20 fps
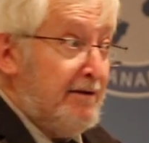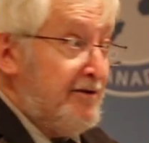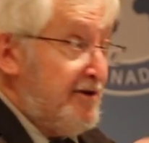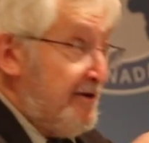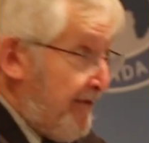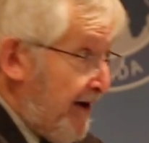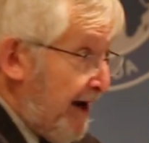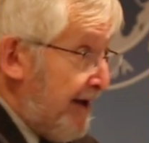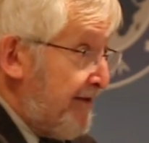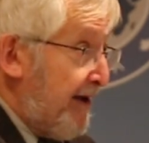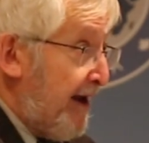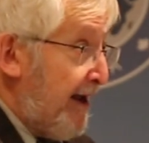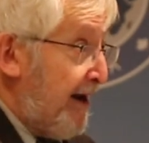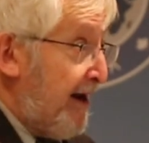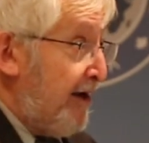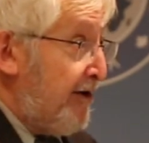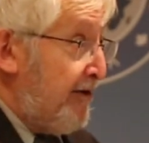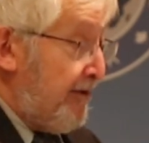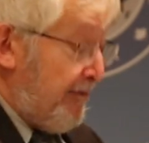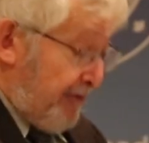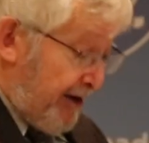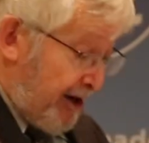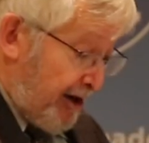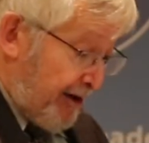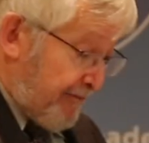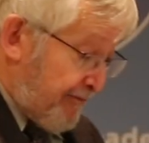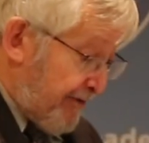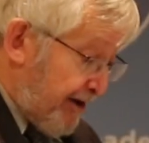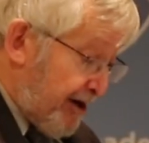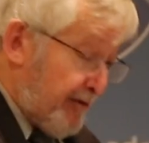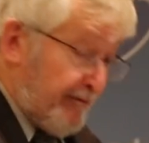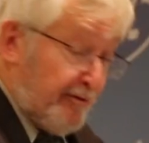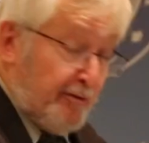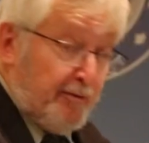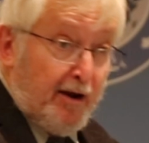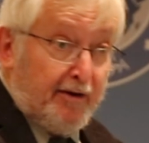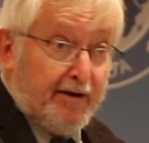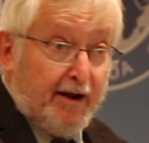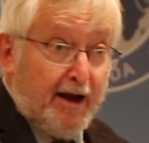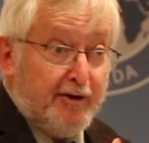divide that, and we got a figure of
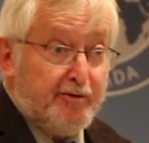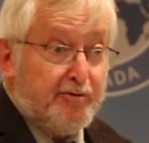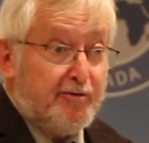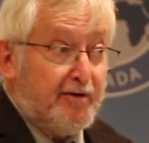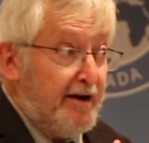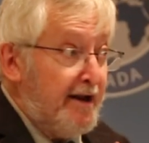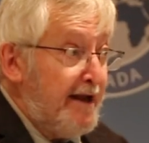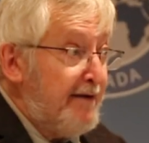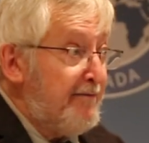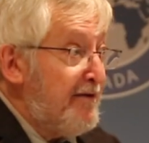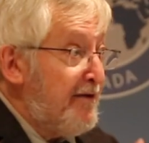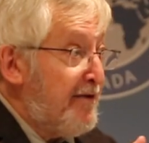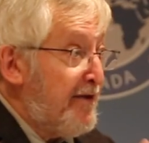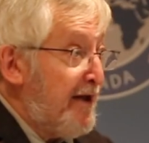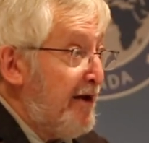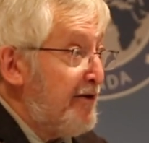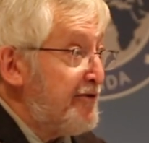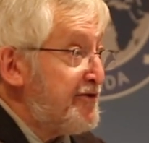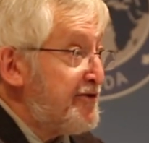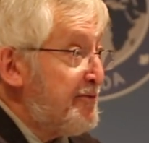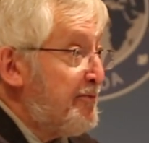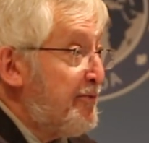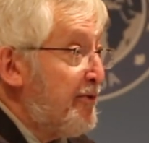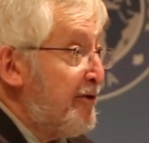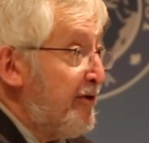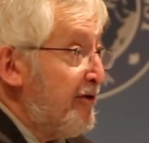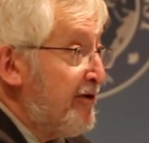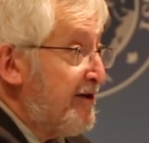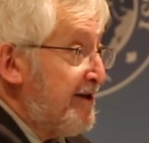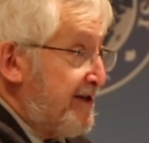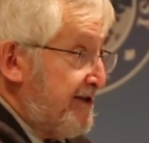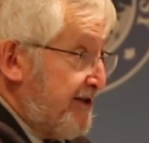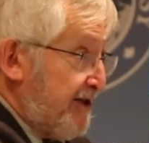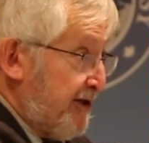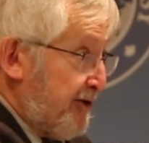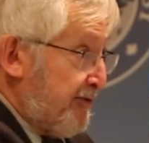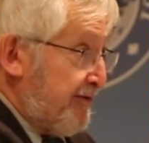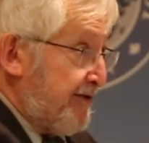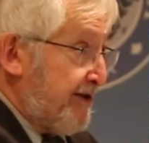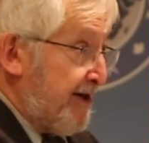around 111,000 per
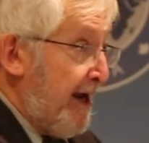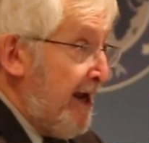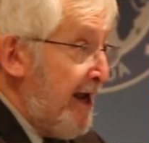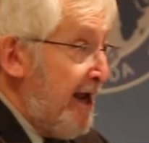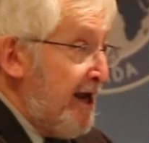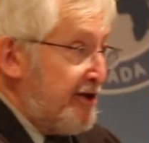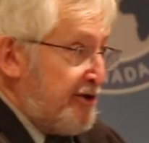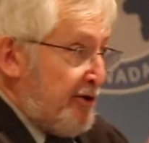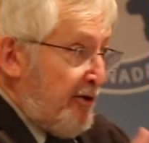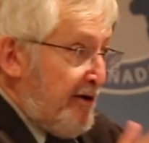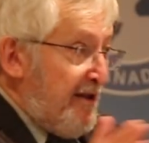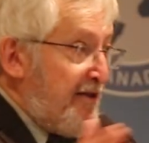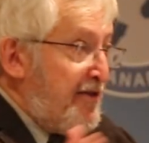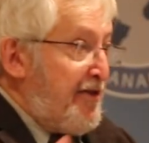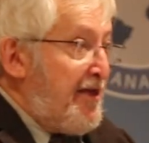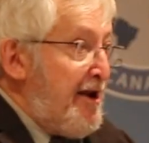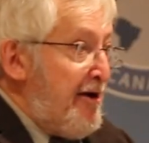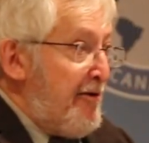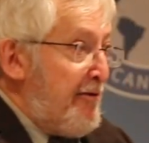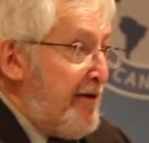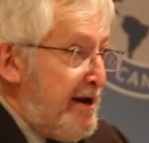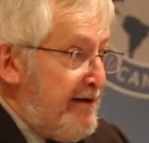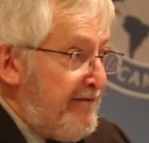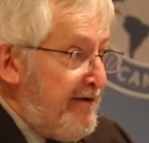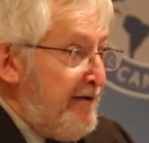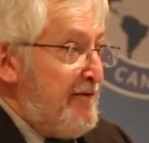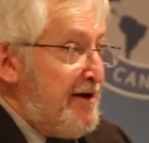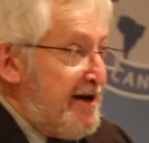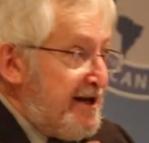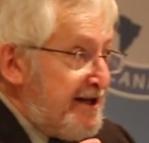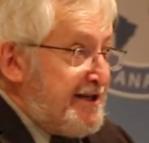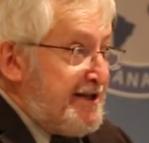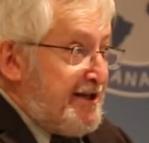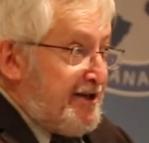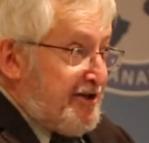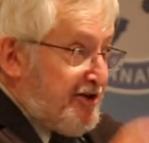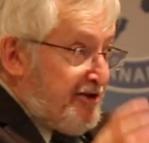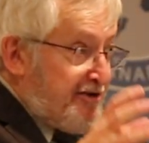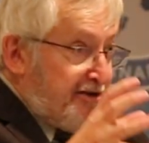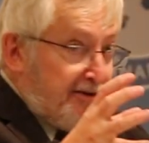constituency. So in theory, if every
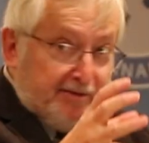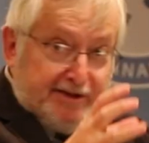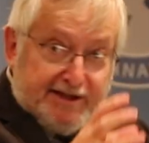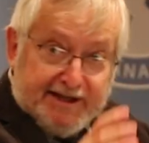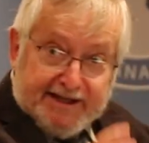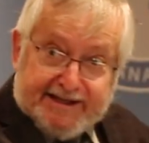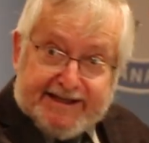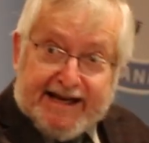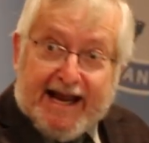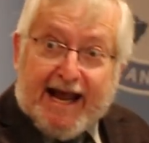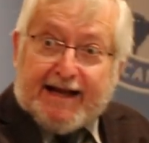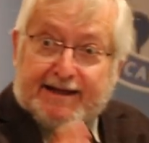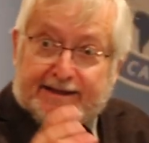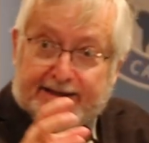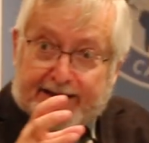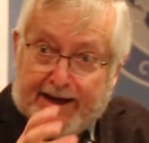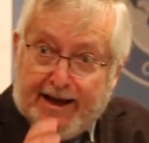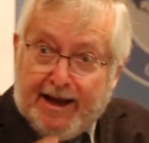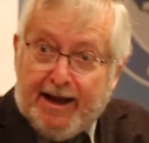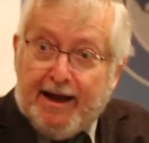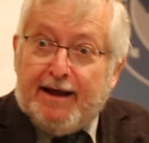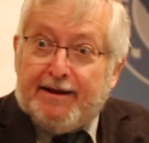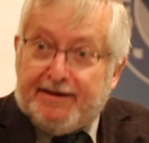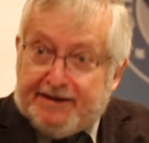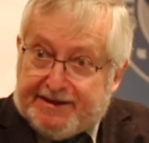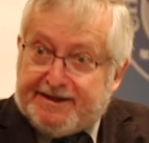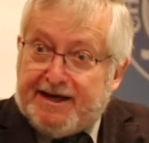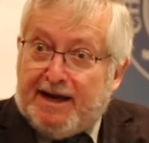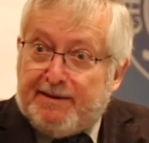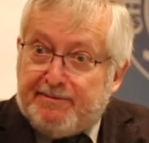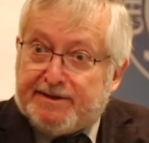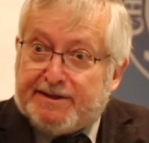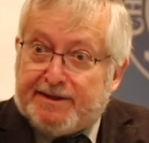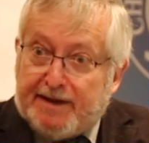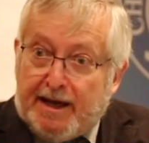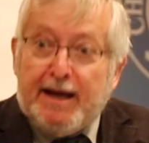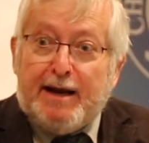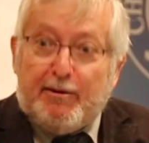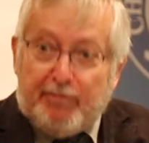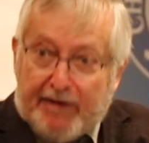constituency was exactly the same,
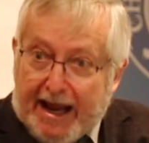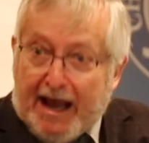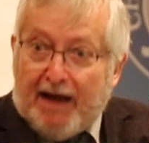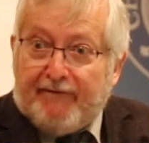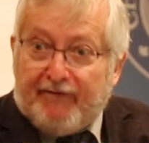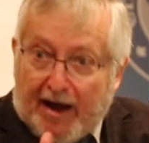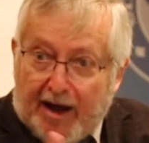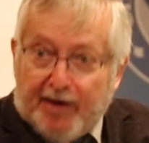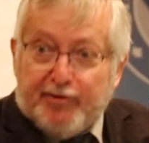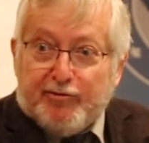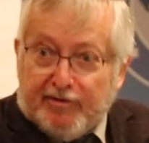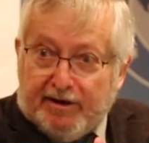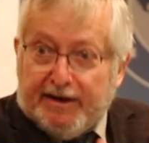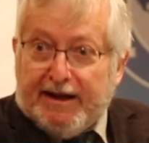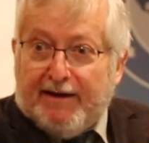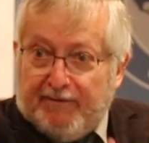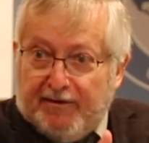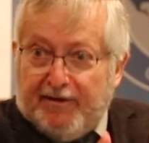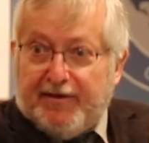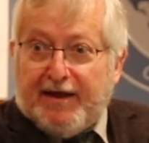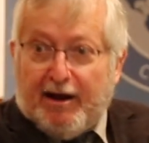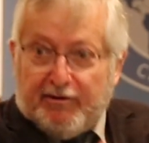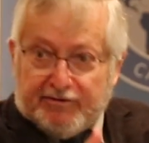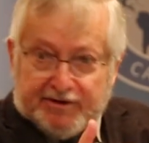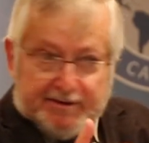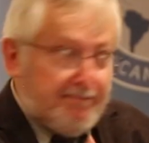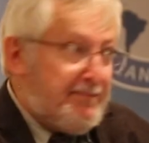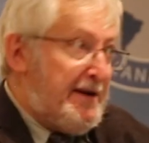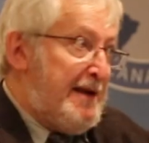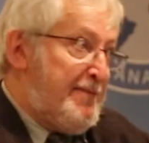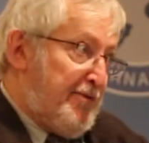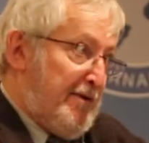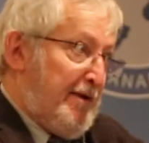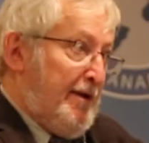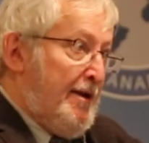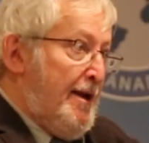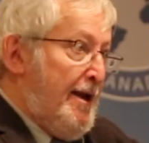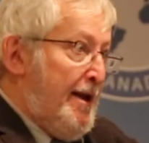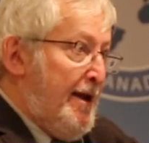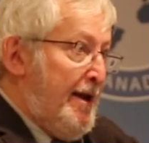it would have 111,000 people
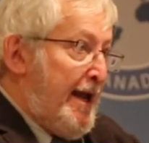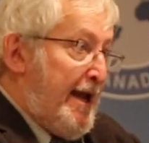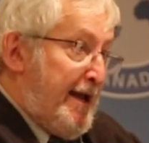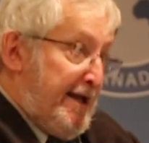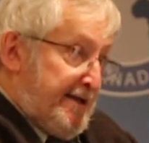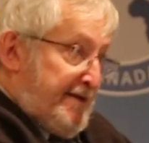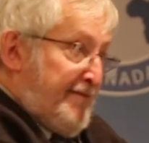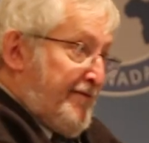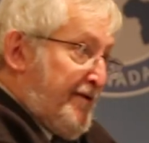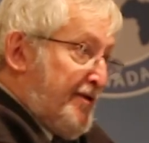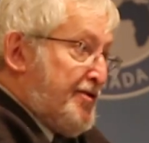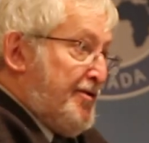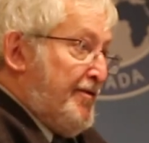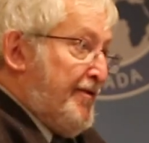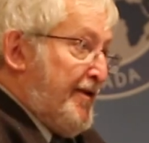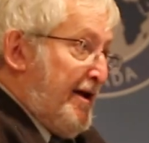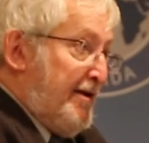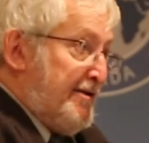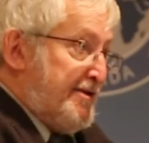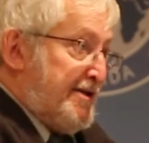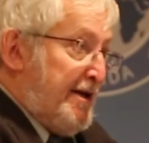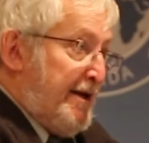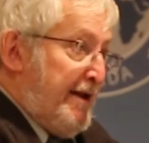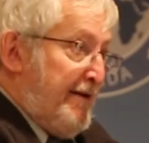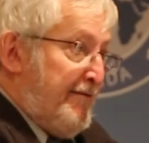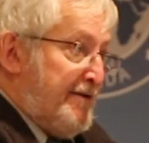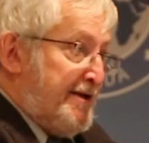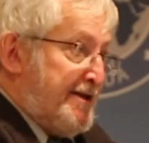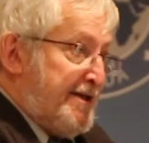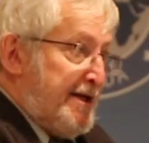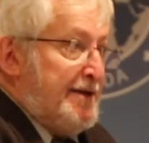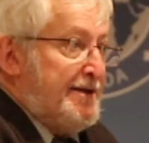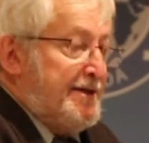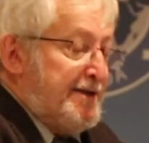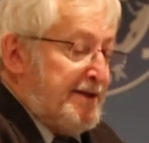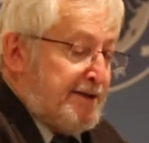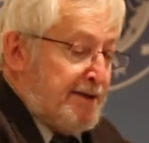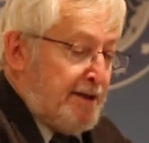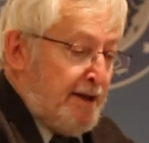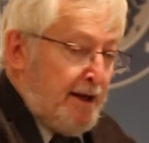as of the 2011
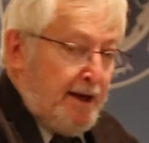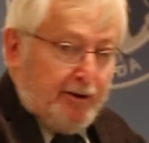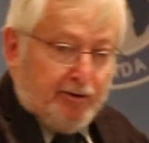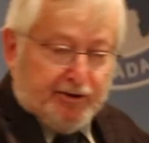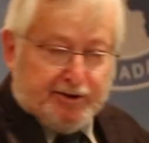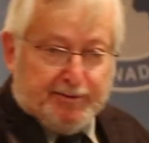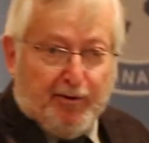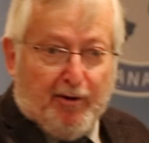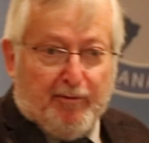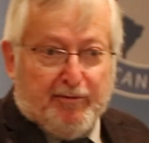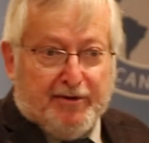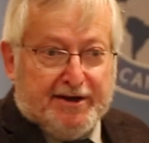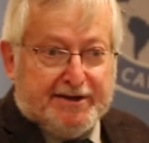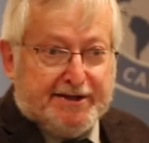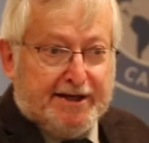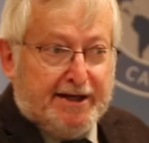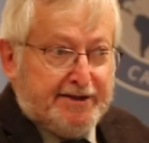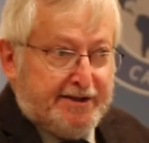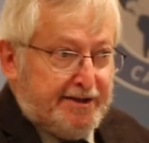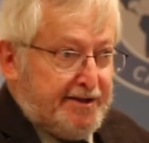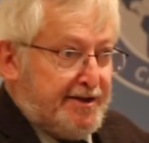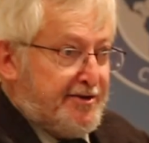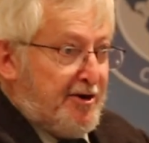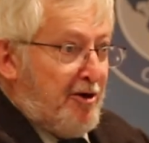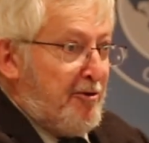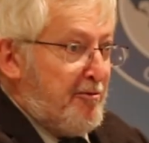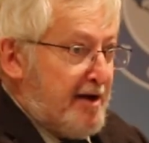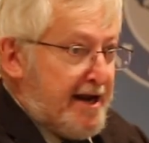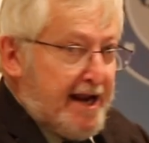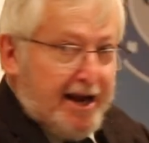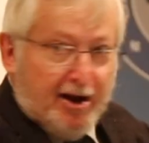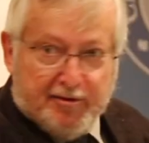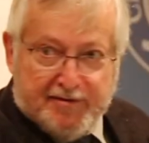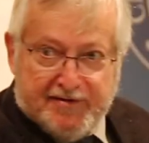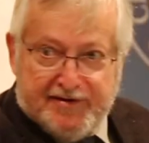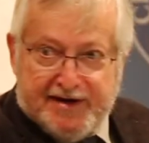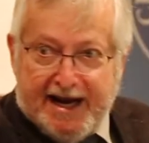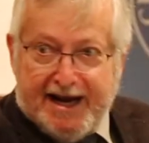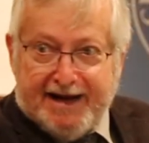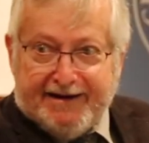census. Of course, the problem with the census is already out
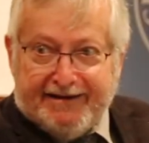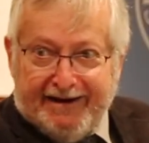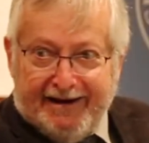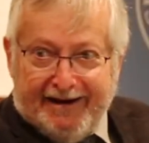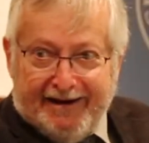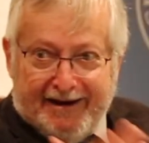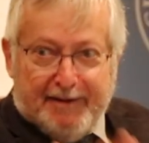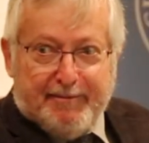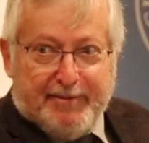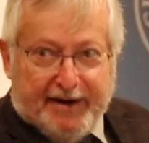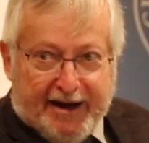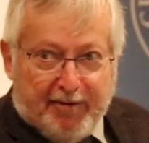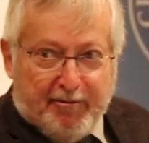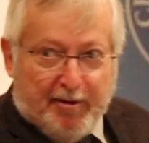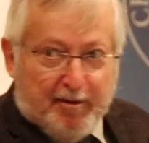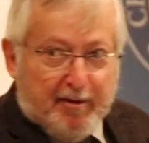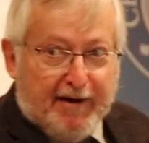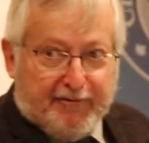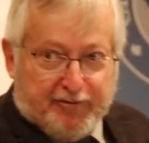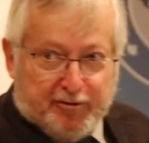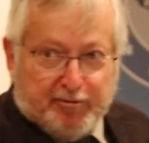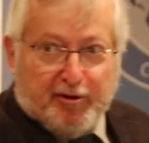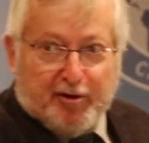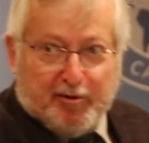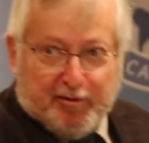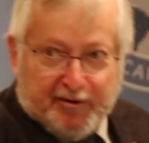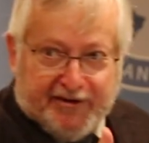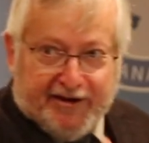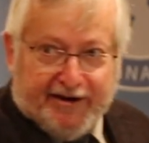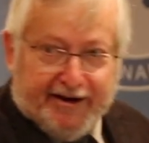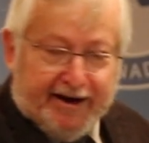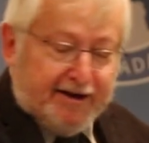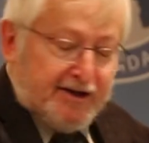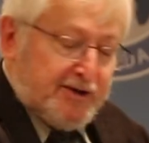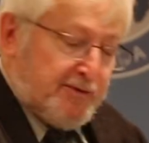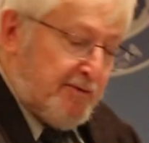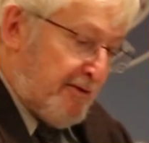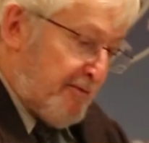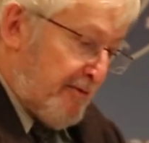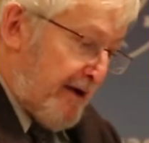of date, but anyway, we have to work with the
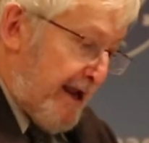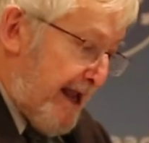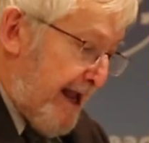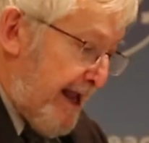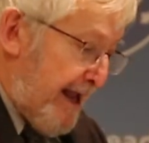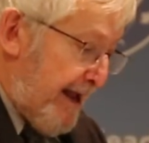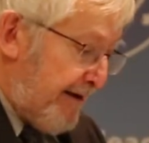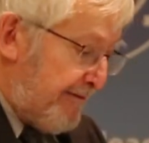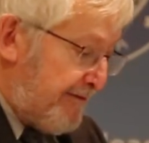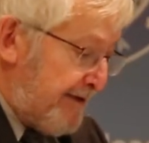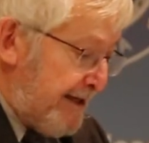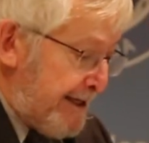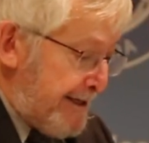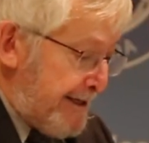latest one we have.